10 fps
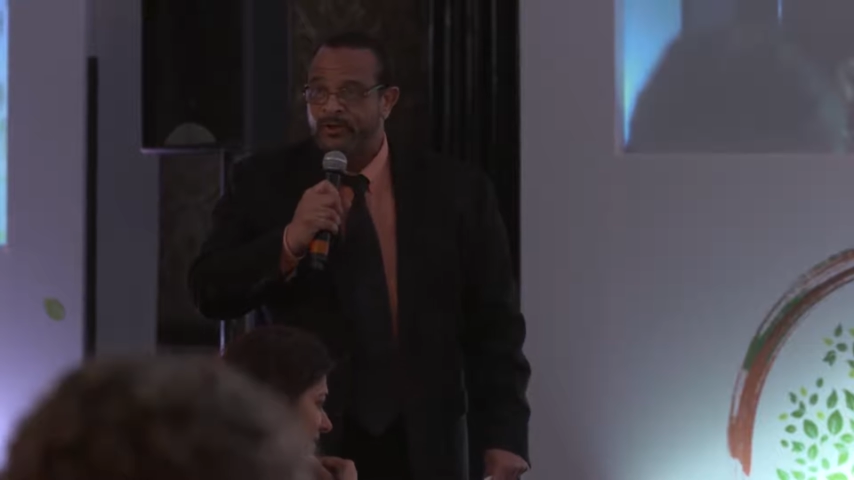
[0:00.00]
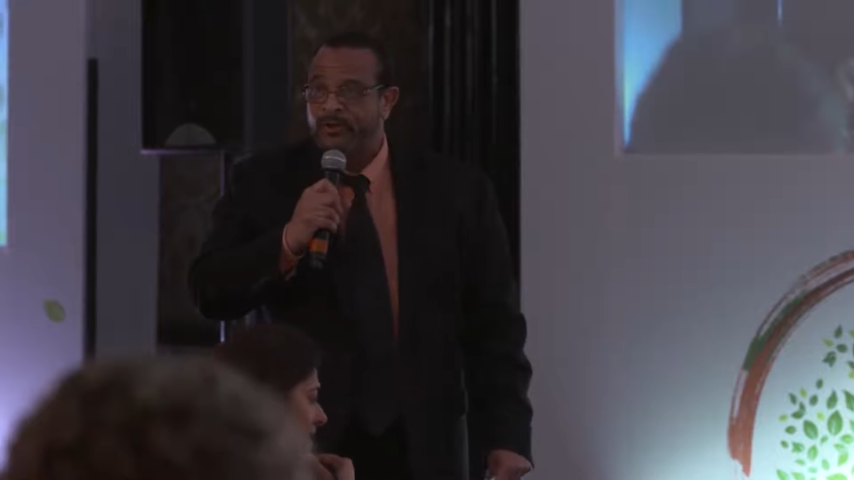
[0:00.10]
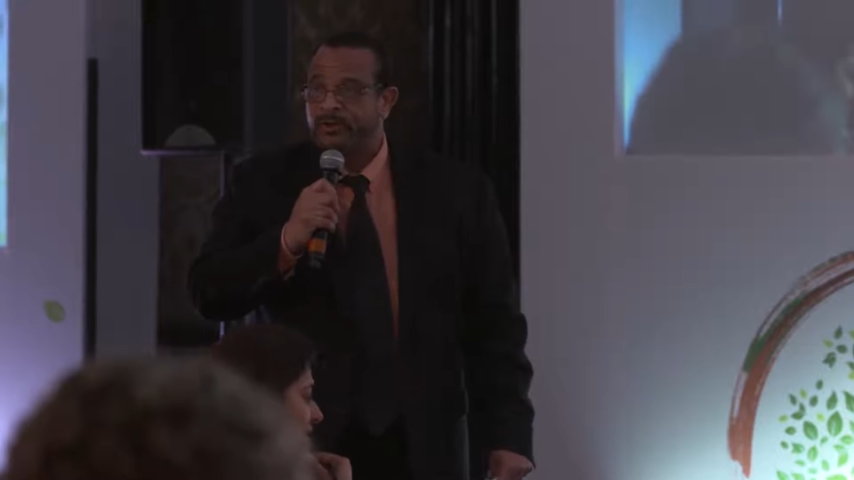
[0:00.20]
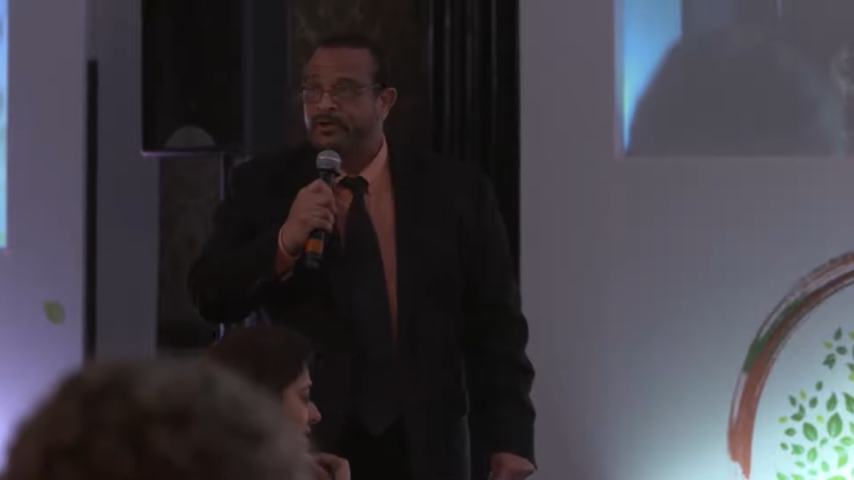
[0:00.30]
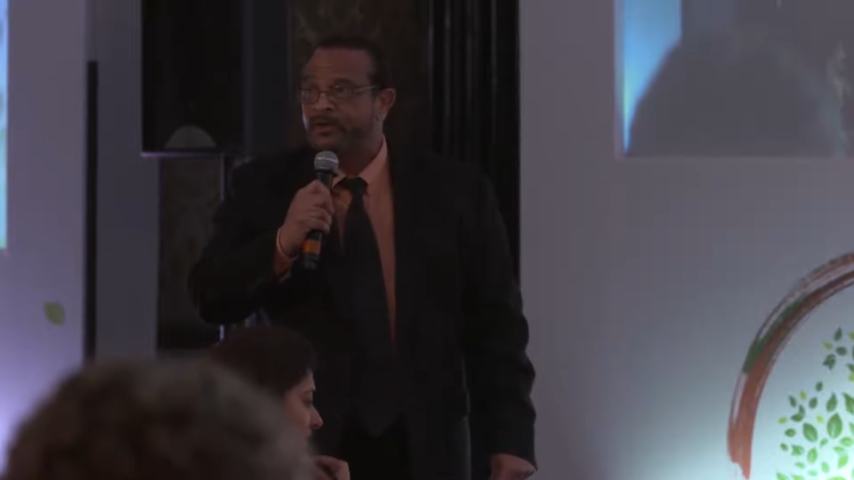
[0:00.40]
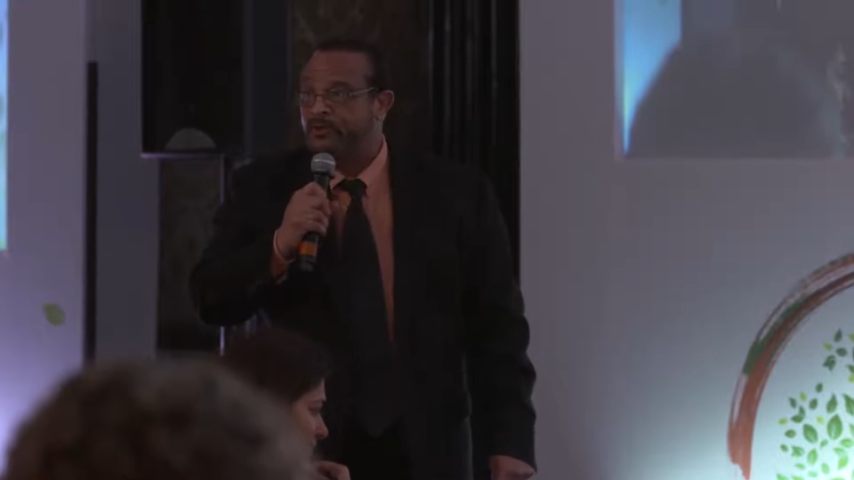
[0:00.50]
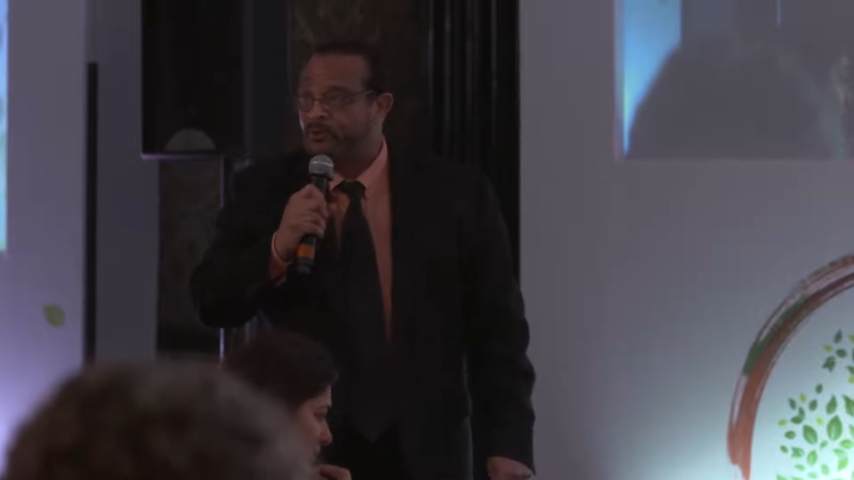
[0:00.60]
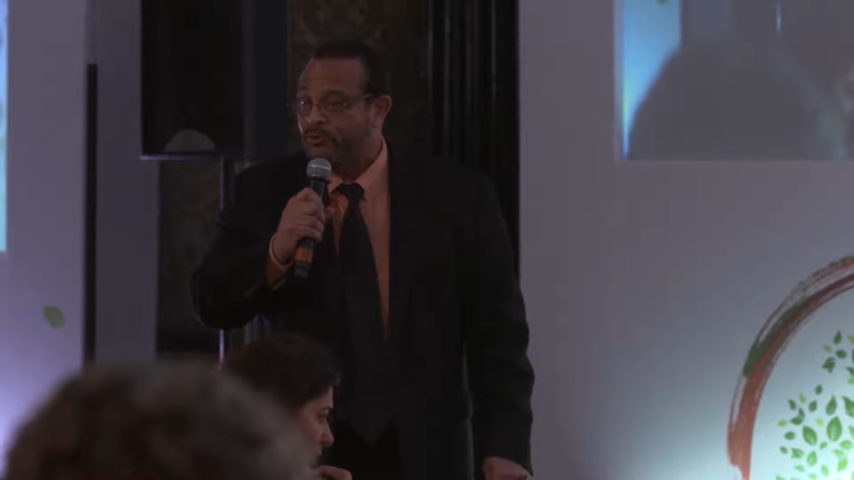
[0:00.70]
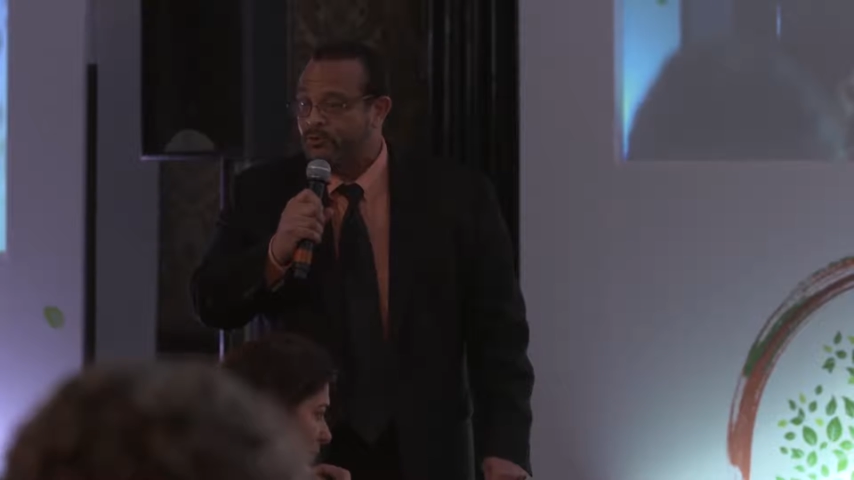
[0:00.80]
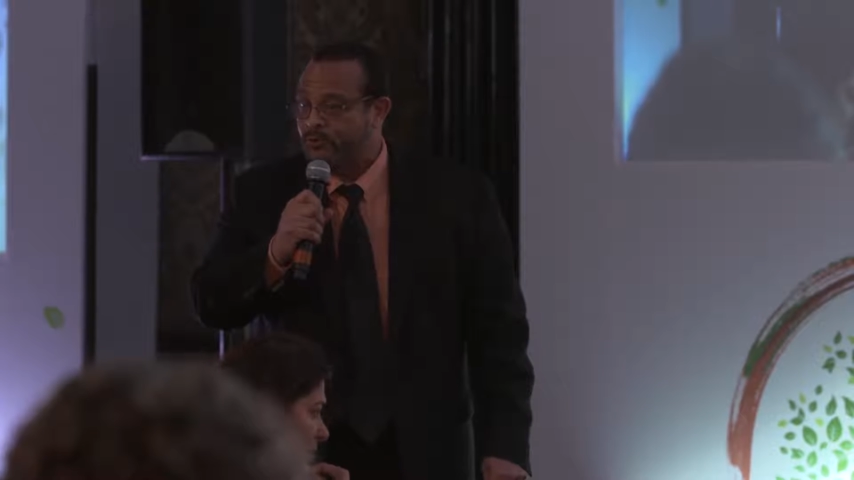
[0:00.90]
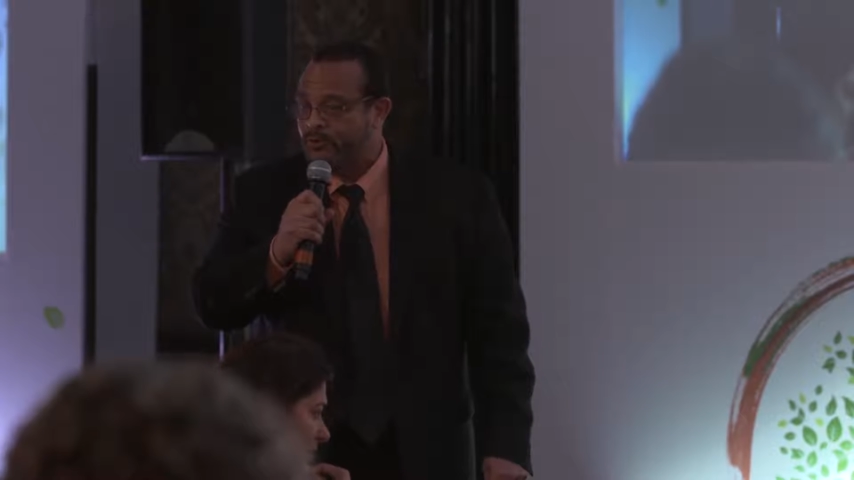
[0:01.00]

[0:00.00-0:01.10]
then who?"